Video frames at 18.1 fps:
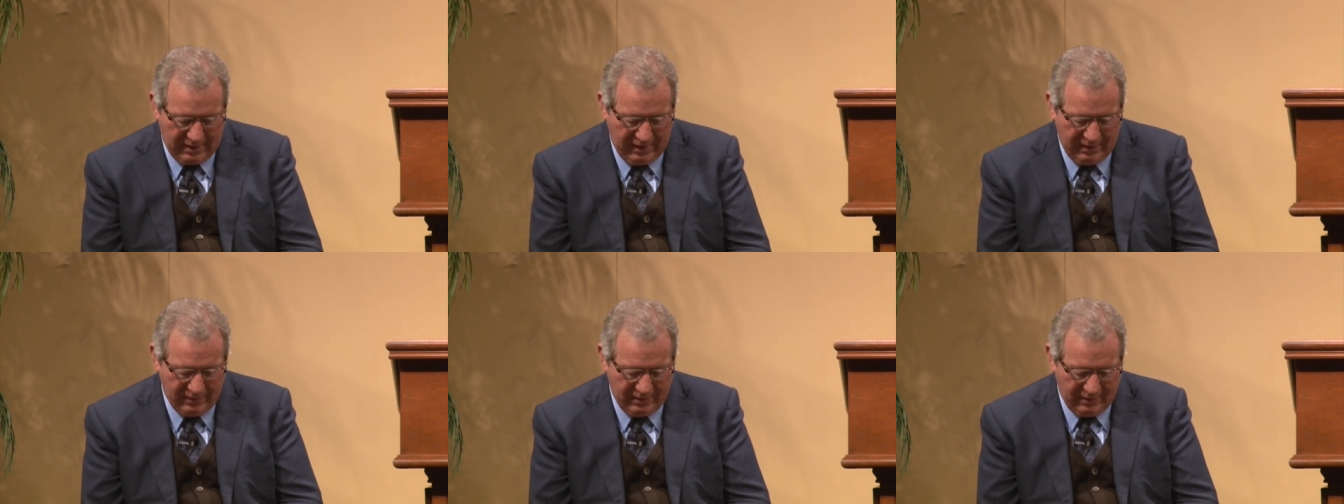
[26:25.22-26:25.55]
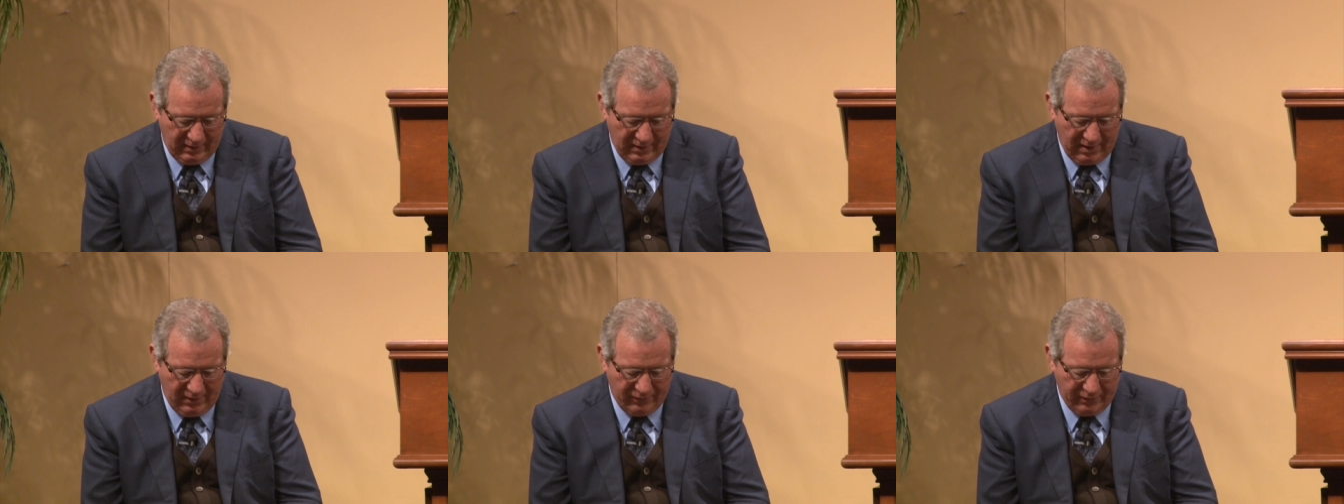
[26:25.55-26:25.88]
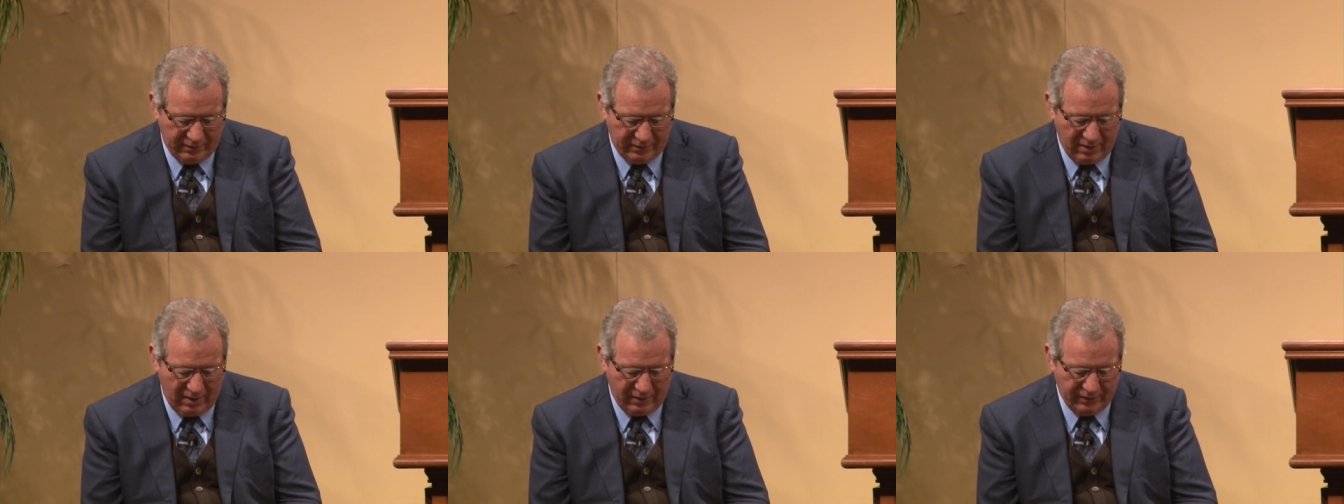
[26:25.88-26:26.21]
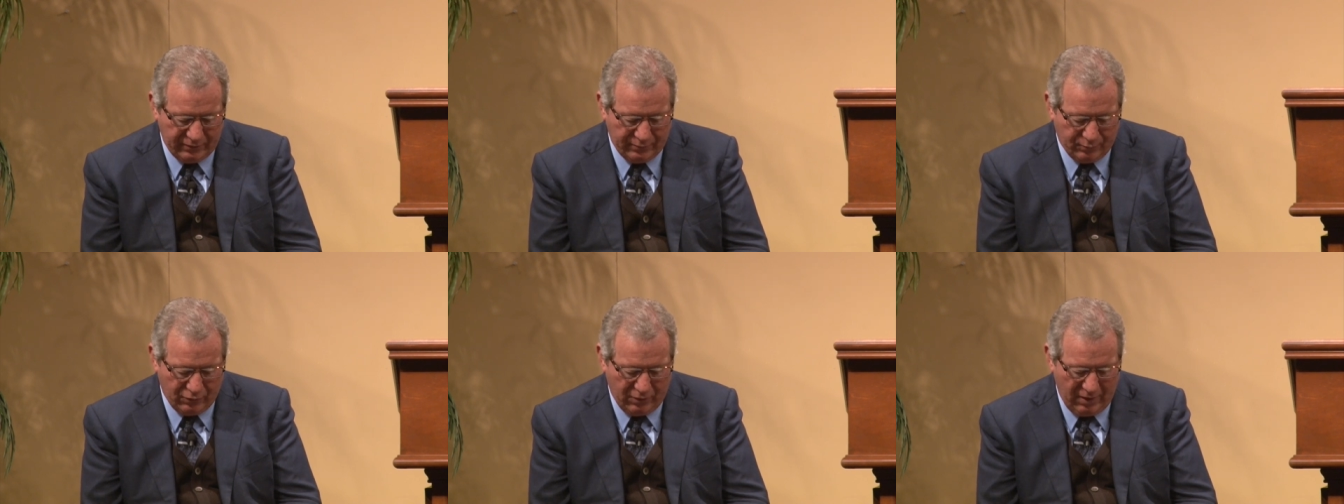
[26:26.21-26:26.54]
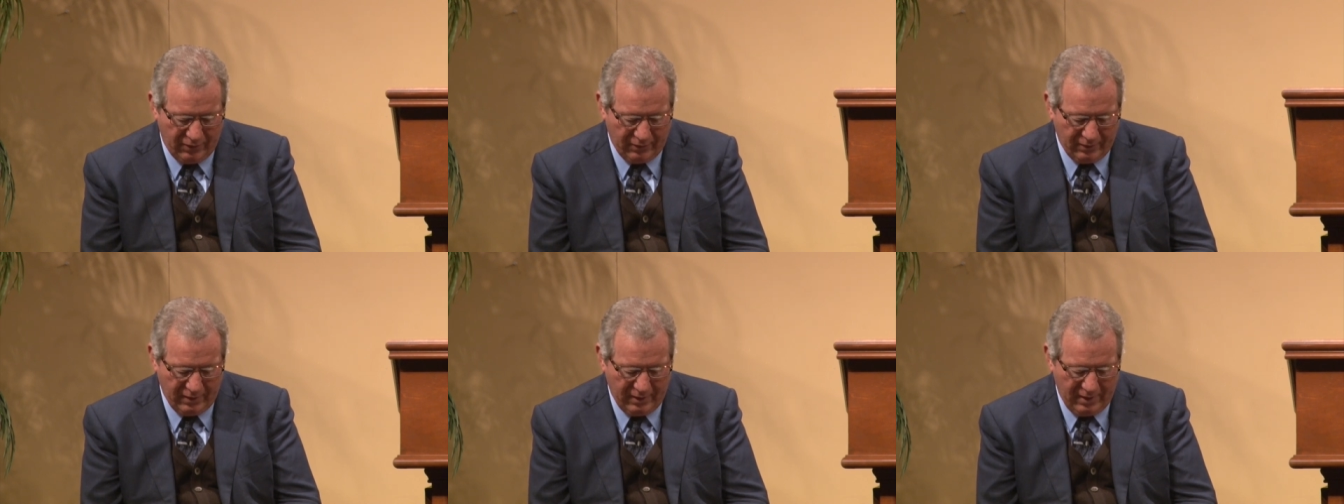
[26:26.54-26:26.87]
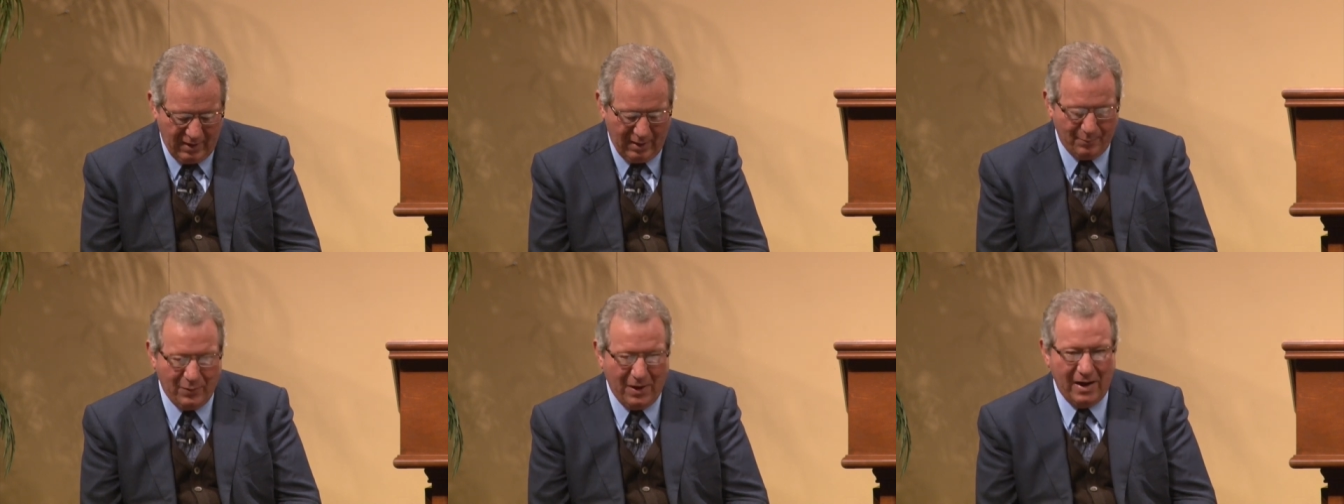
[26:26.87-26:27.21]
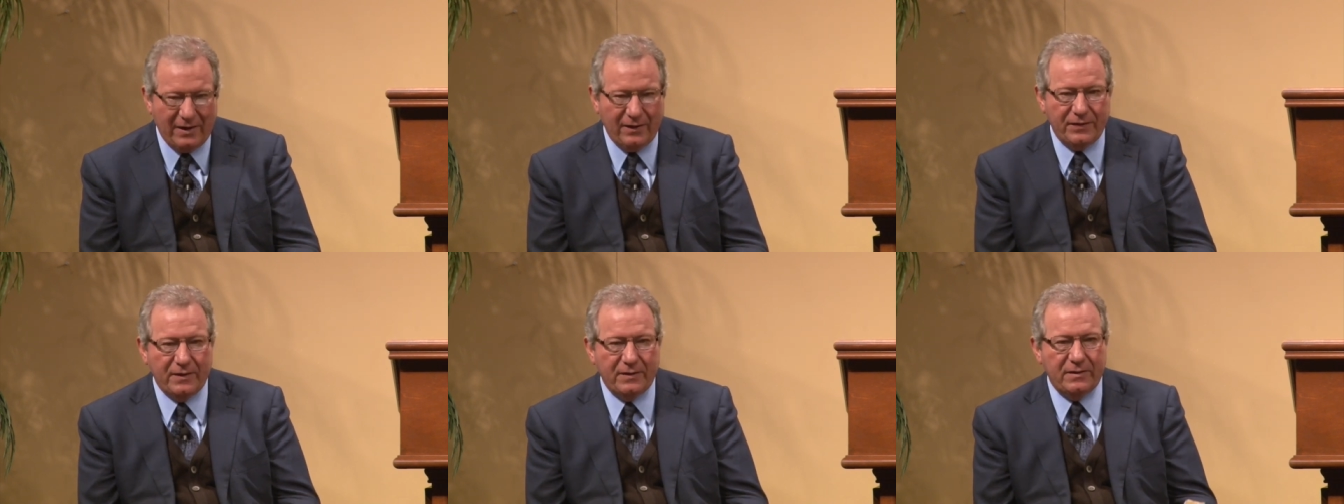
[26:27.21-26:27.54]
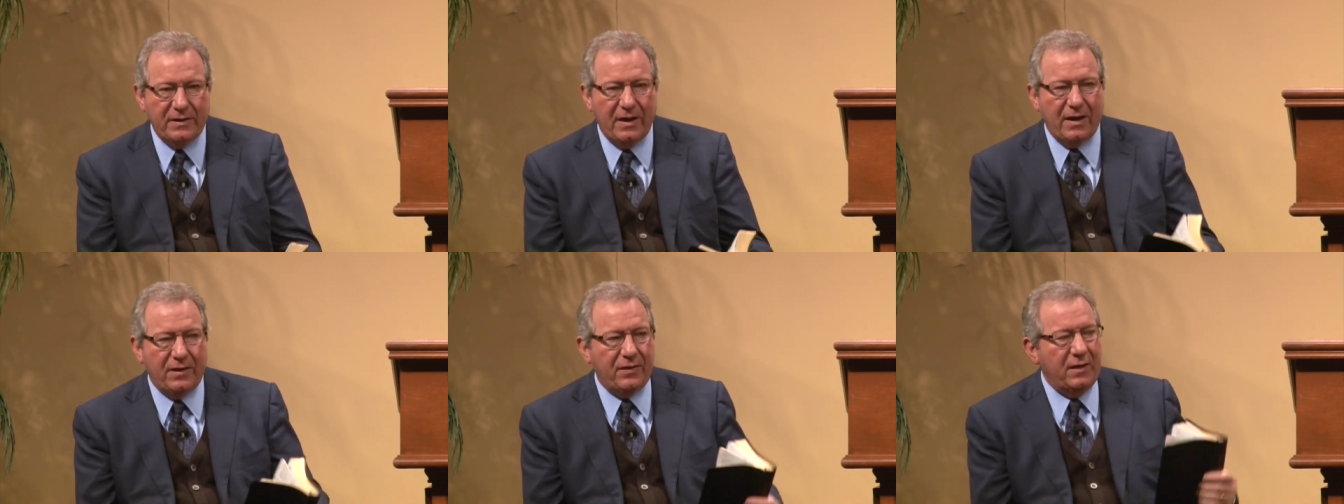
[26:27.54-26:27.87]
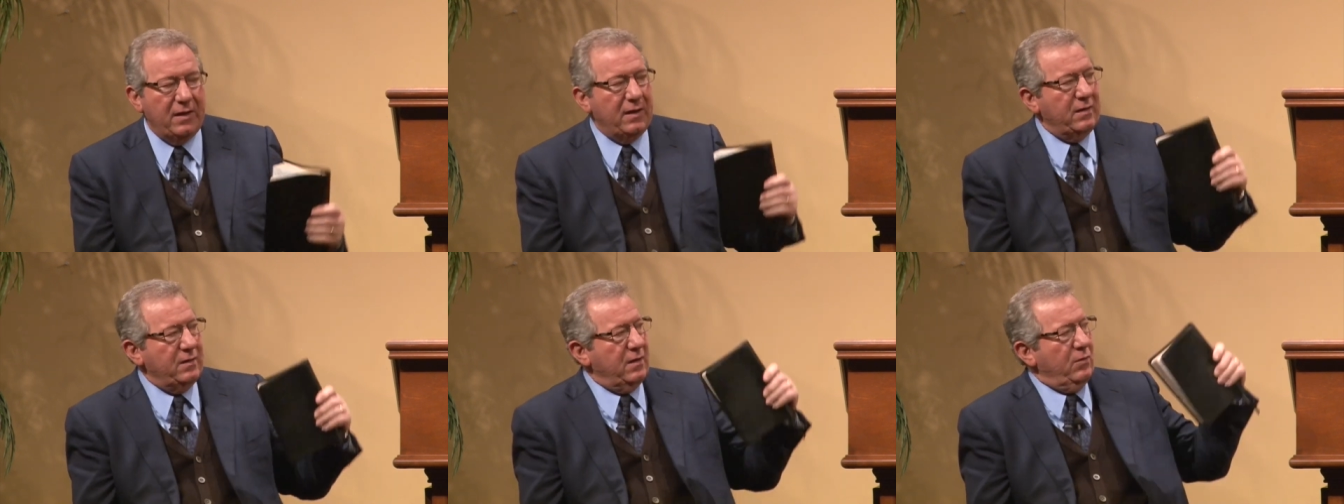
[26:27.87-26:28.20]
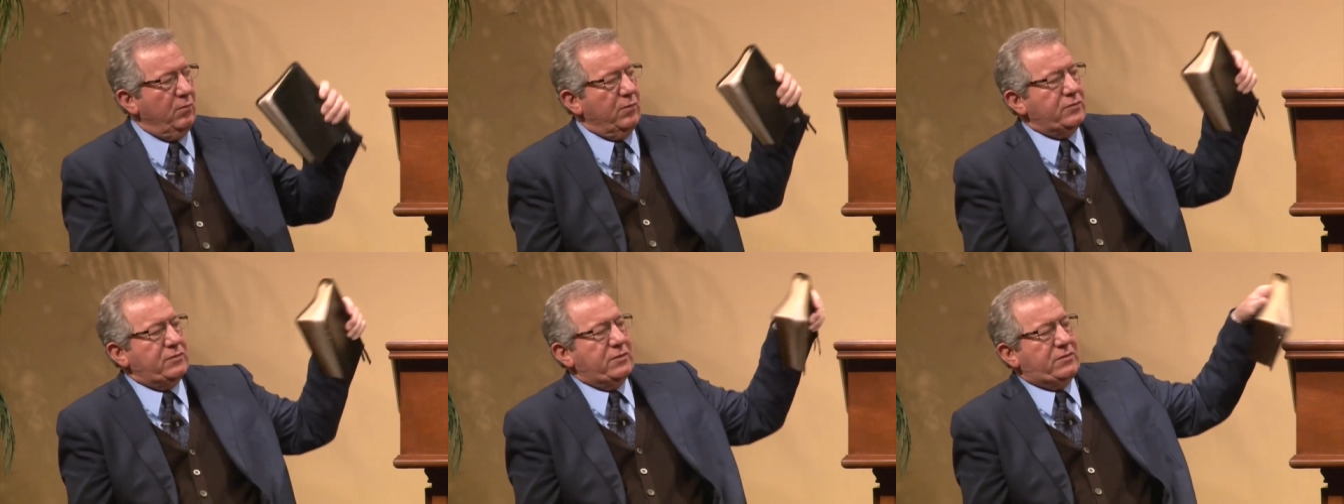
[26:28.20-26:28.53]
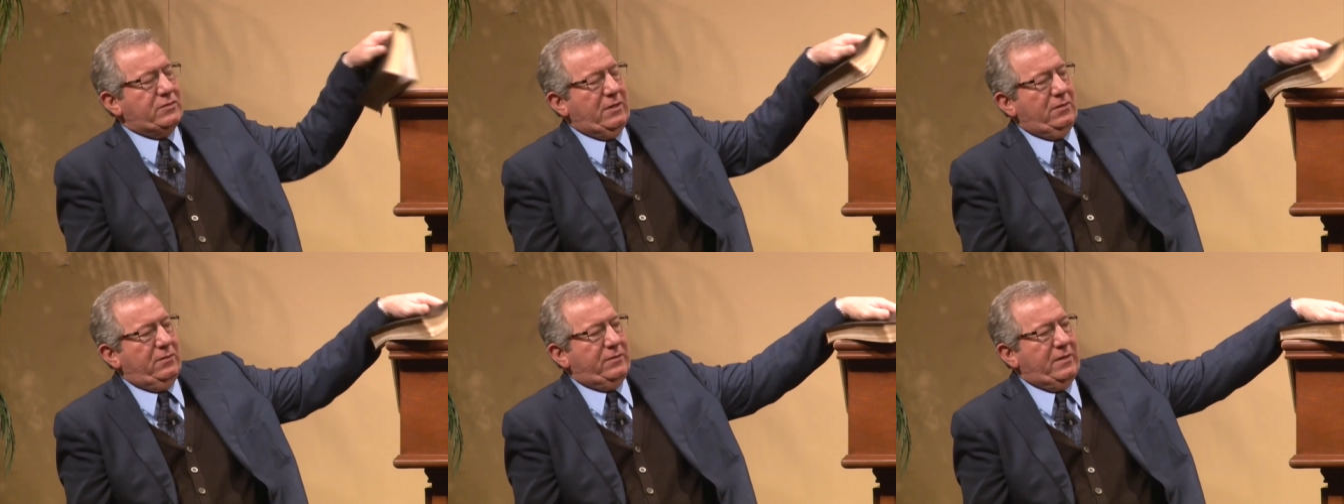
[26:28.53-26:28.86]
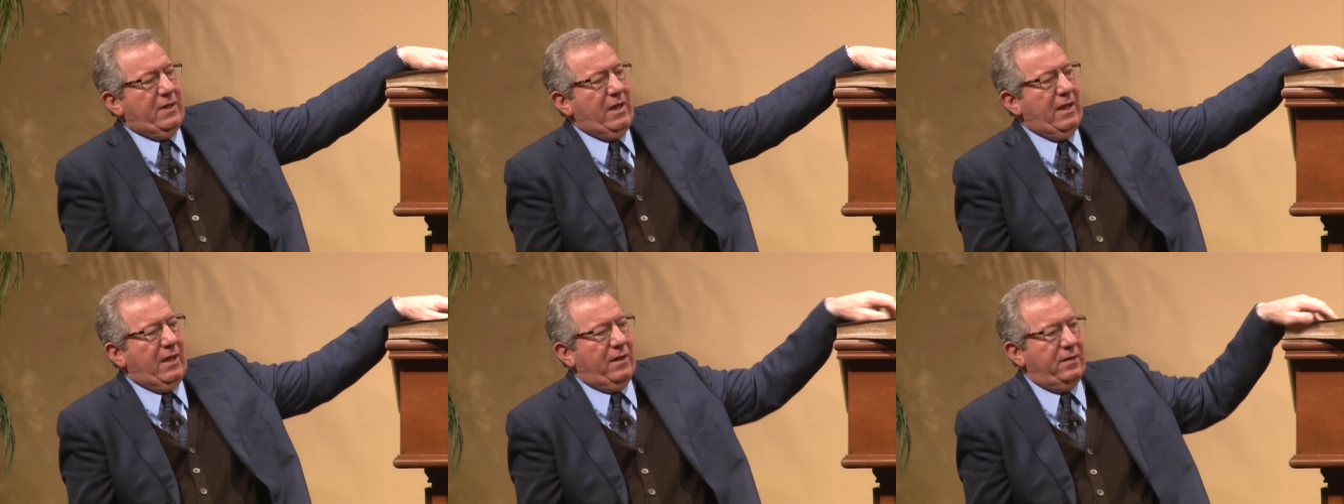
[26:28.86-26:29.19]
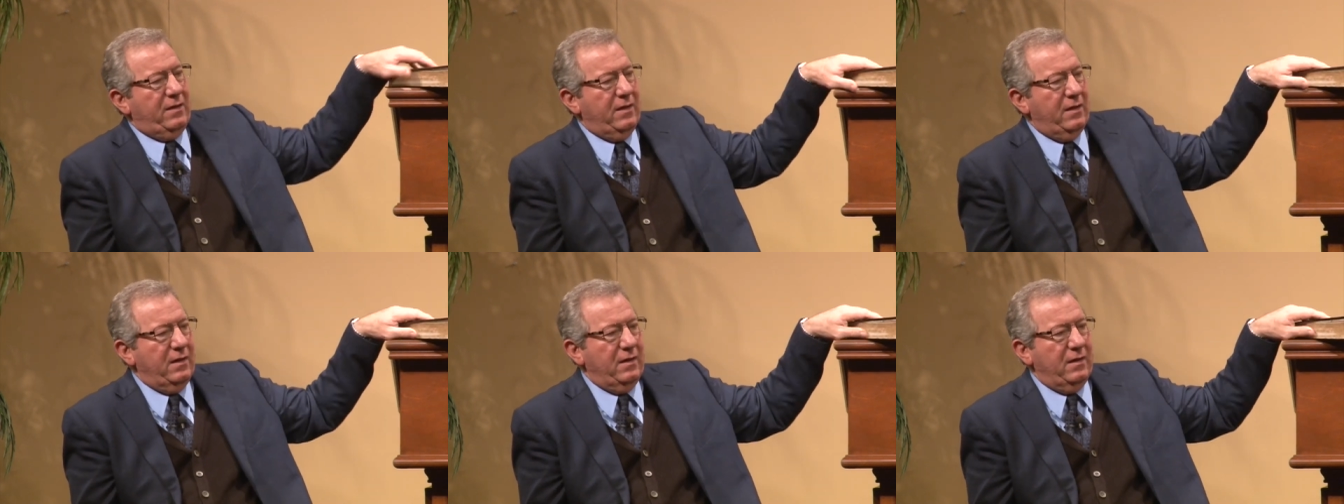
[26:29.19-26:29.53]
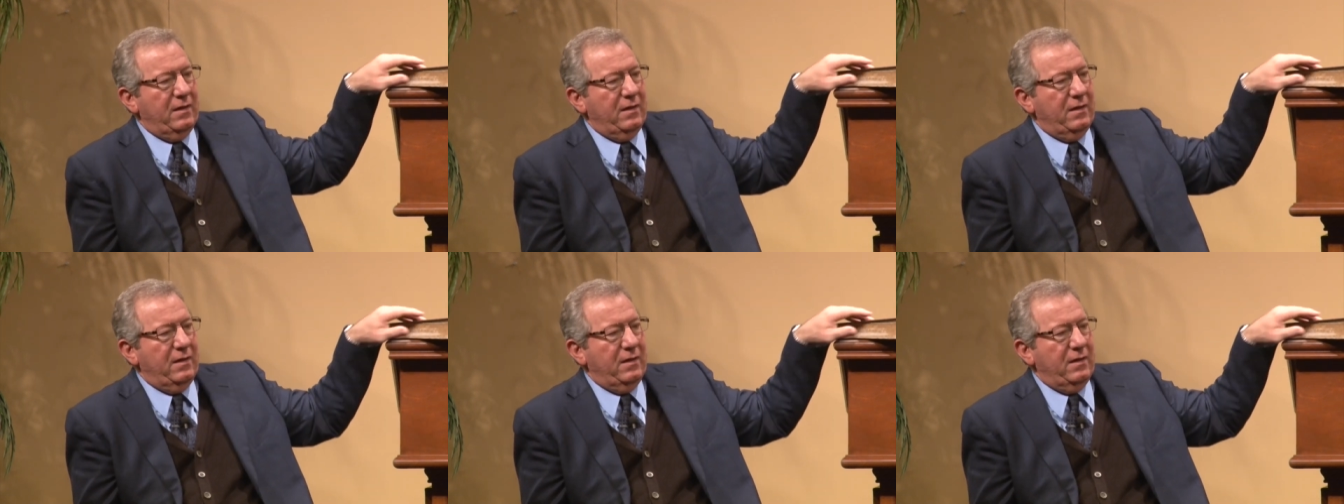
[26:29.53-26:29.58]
He that loveth not his brother abideth in death. In other words, you're still dead.